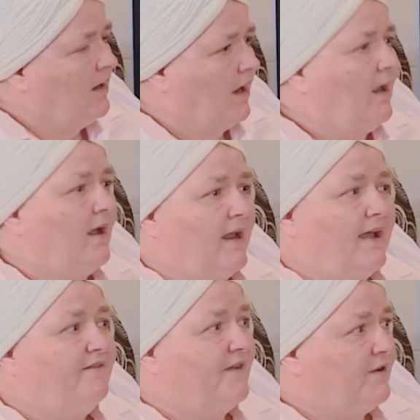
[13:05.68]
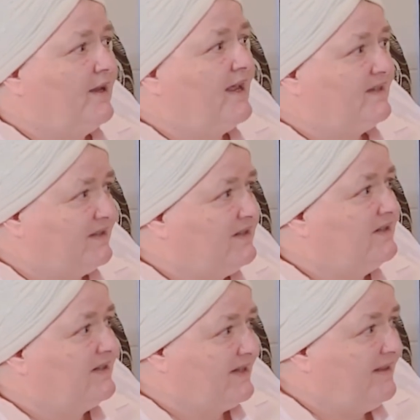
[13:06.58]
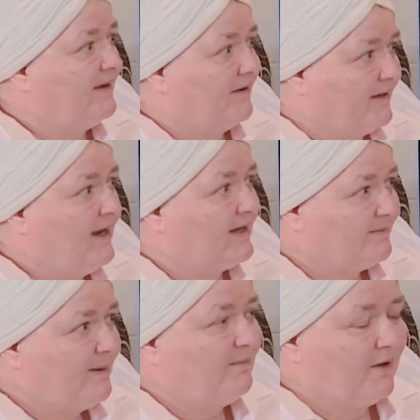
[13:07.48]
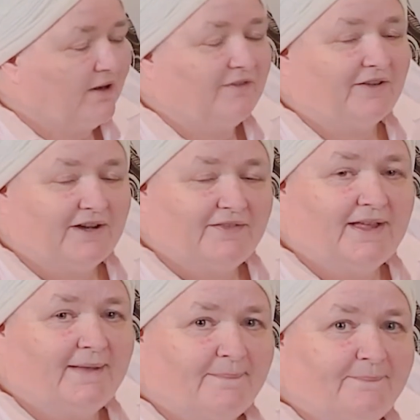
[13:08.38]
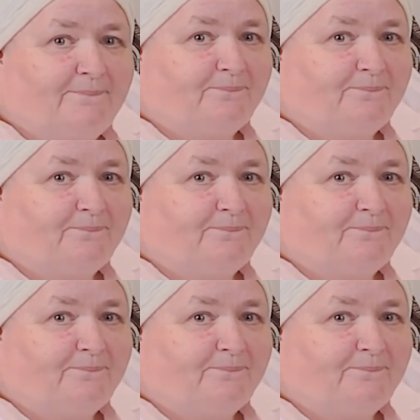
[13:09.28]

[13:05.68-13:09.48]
I have found a hesitancy there. Yes, people are afraid of that.